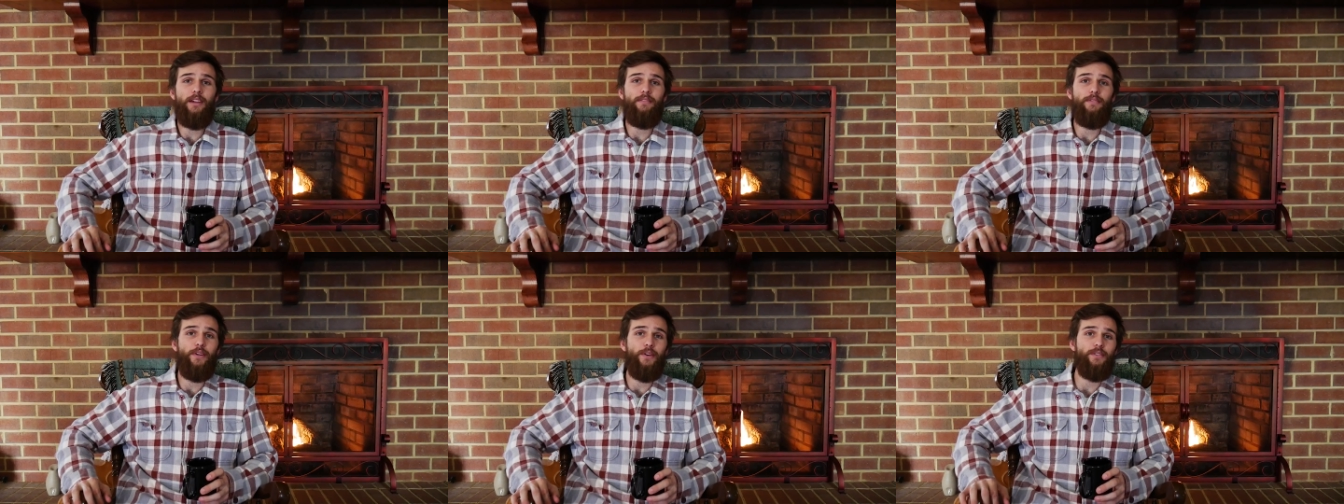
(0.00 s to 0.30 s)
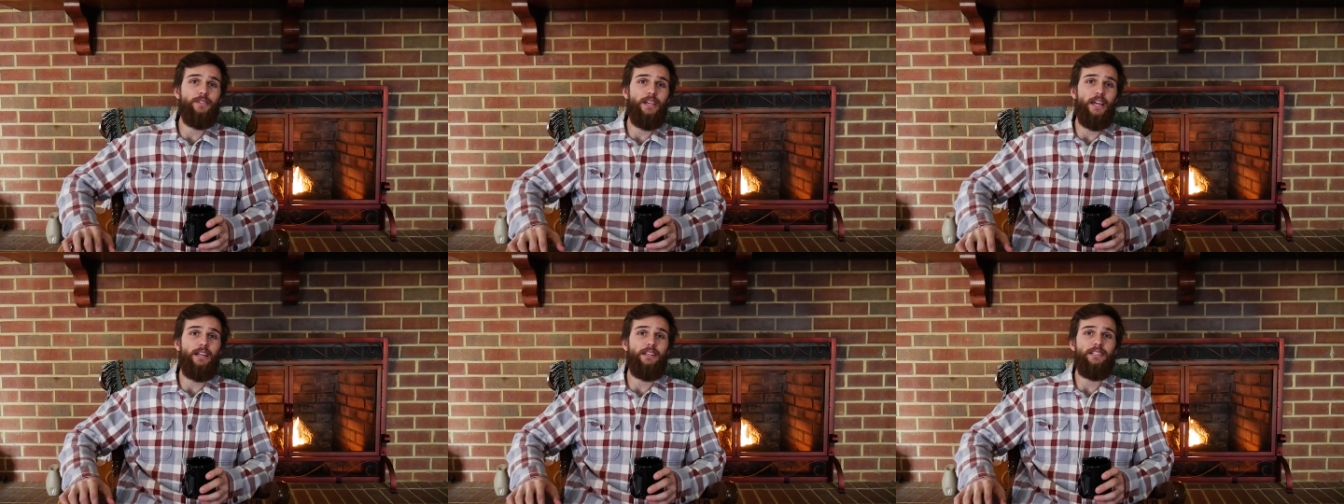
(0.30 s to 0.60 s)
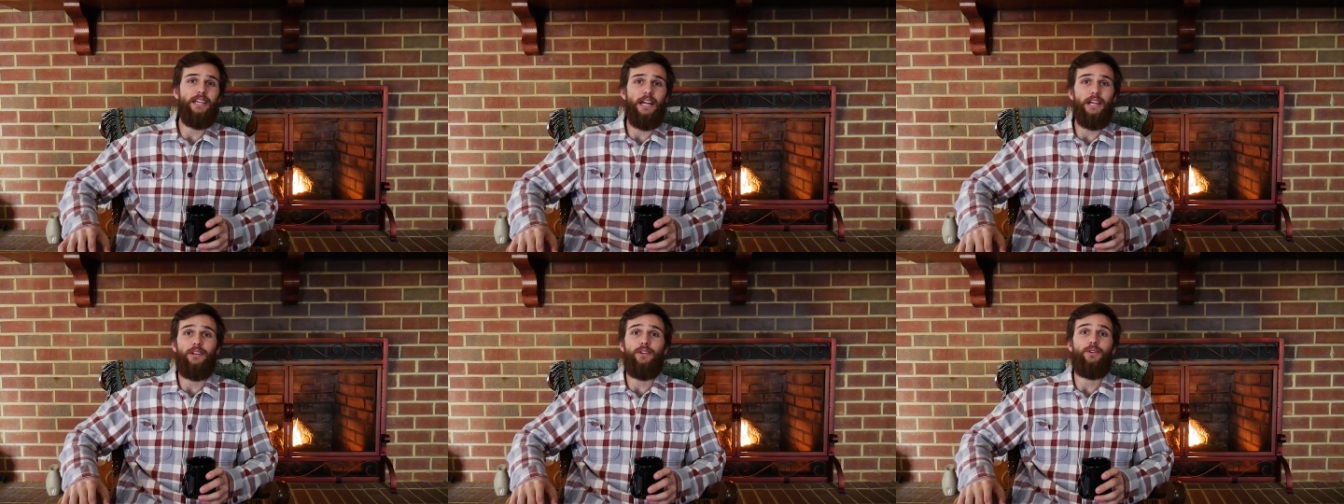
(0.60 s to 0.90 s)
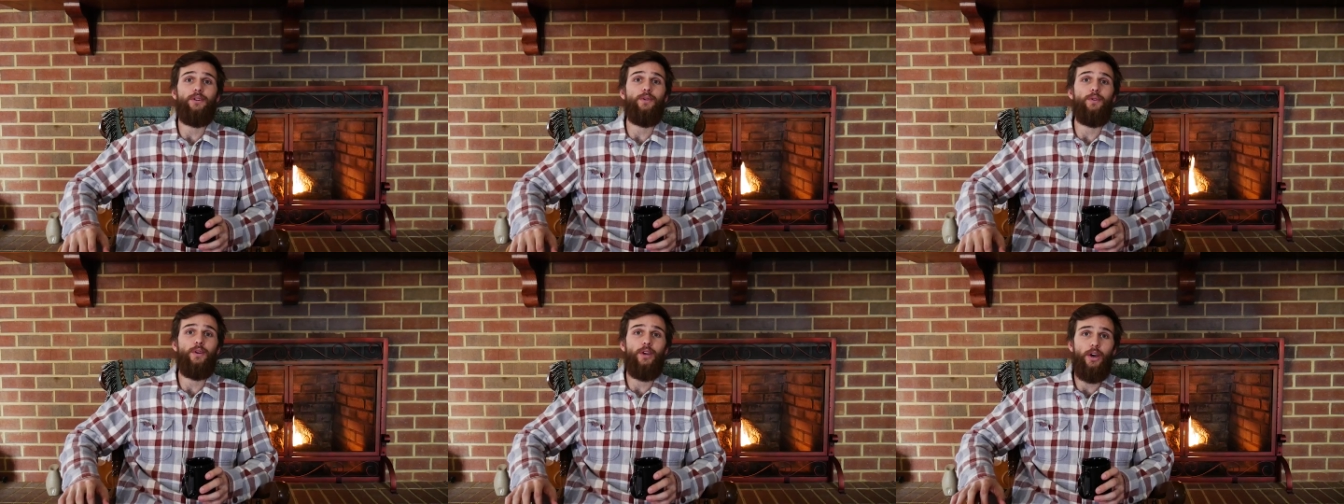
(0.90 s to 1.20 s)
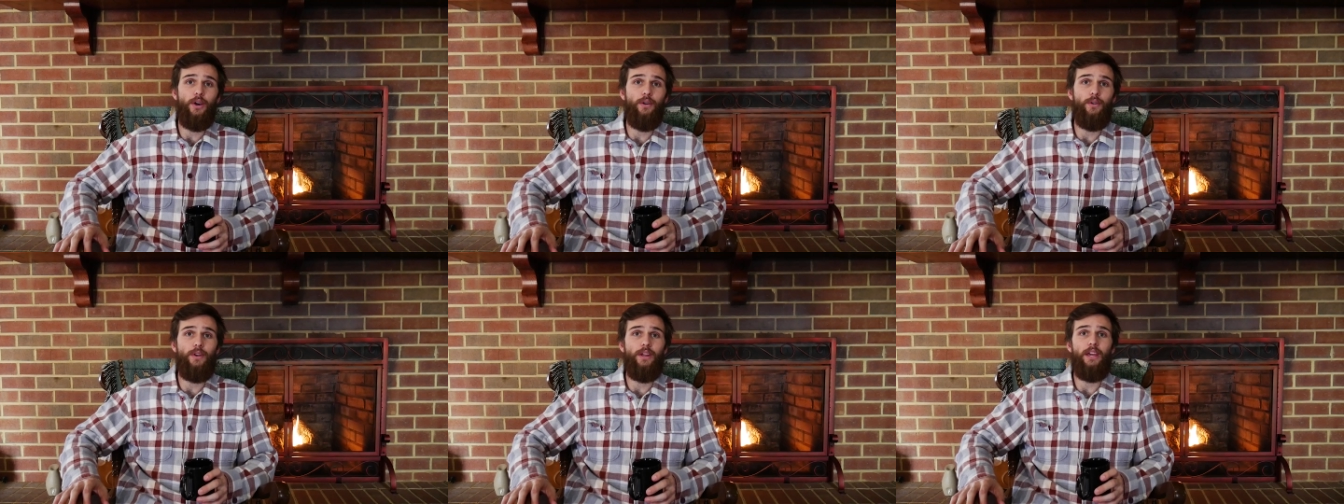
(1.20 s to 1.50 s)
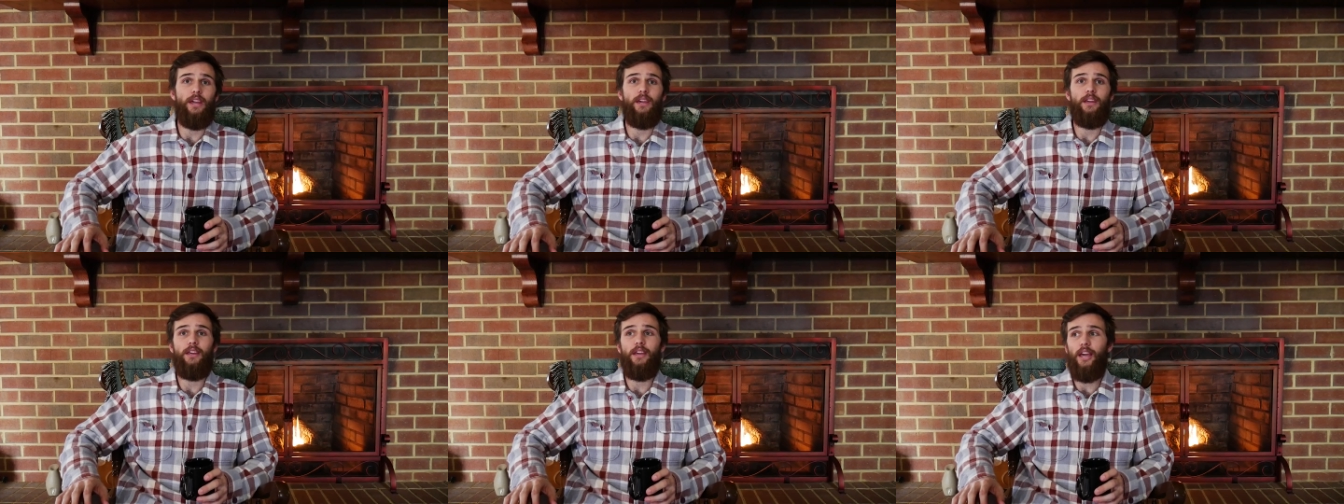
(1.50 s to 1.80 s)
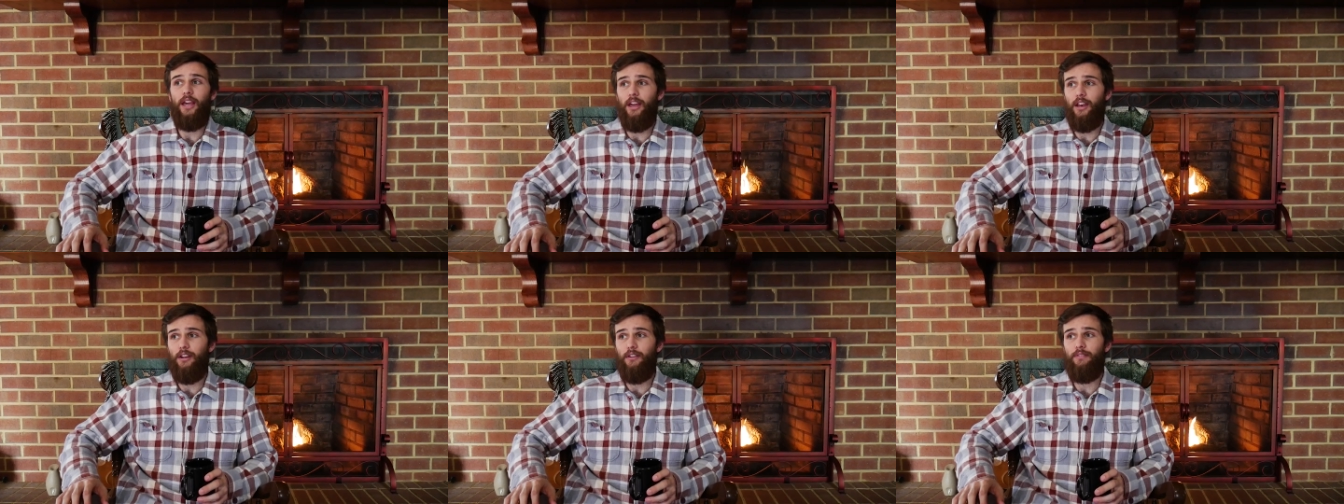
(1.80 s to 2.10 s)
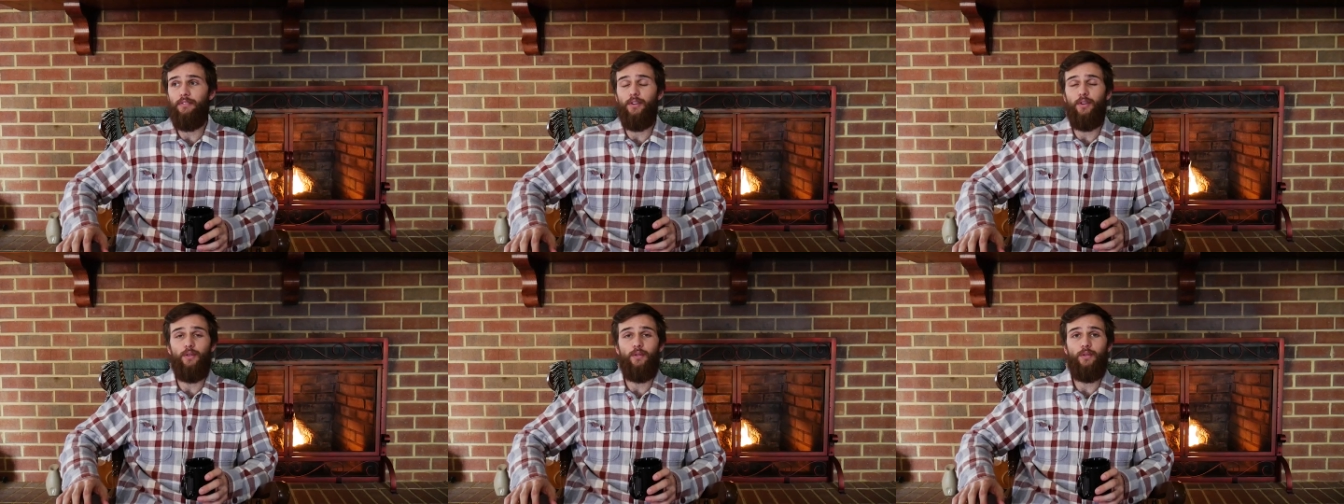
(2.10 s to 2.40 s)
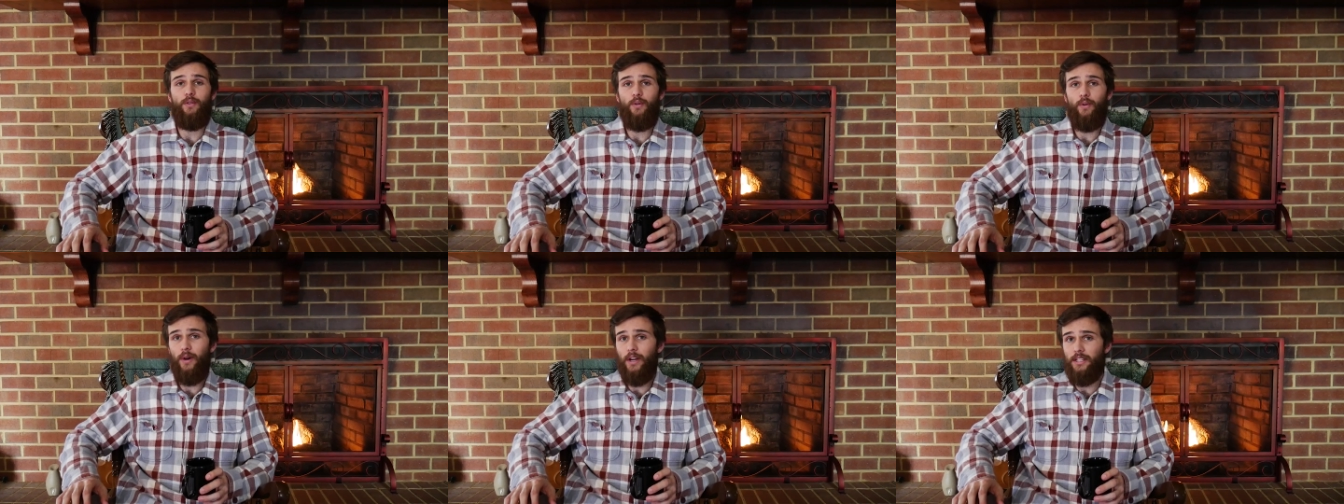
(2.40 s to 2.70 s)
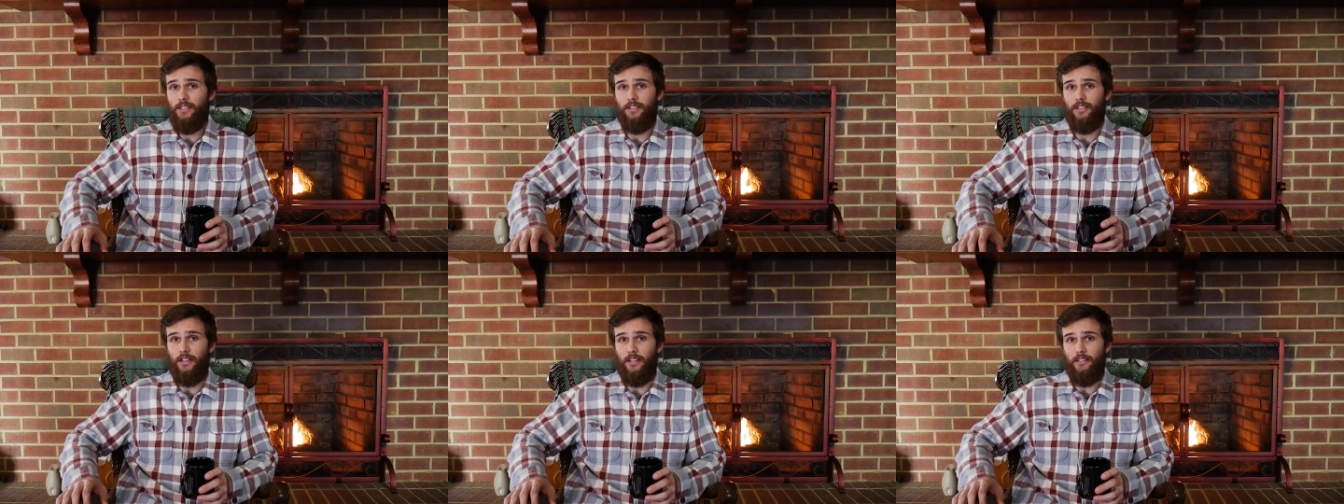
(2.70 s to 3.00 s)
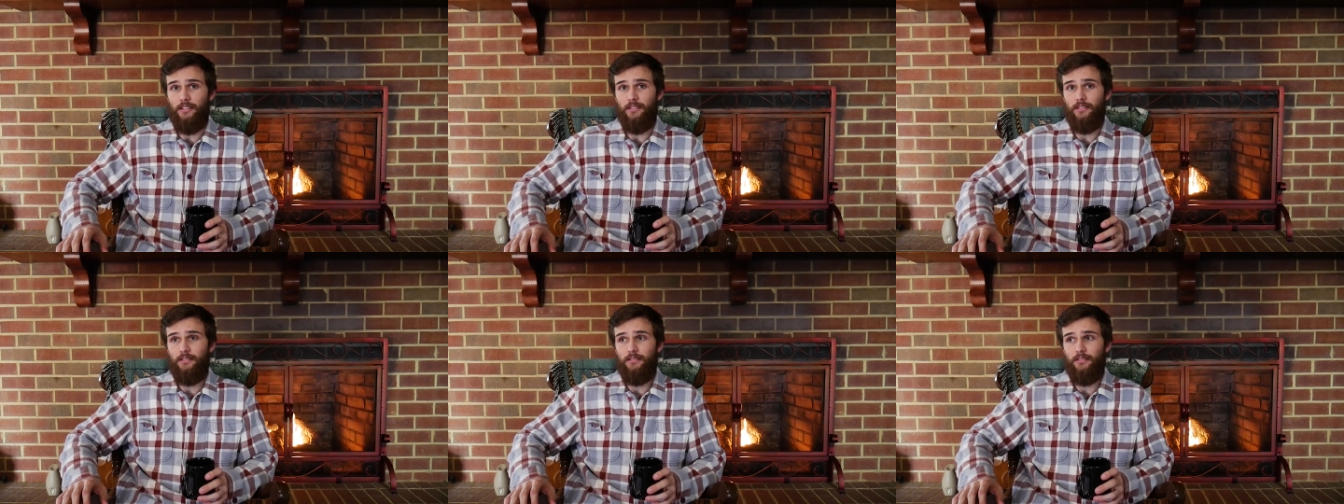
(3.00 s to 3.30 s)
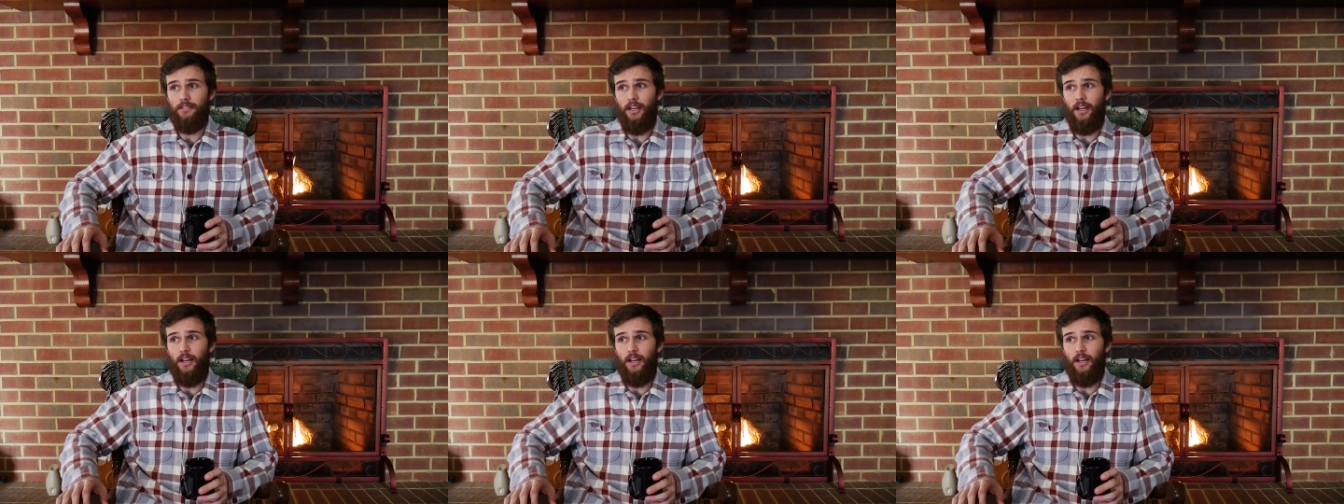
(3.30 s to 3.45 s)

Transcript: of those like technical coding interview questions.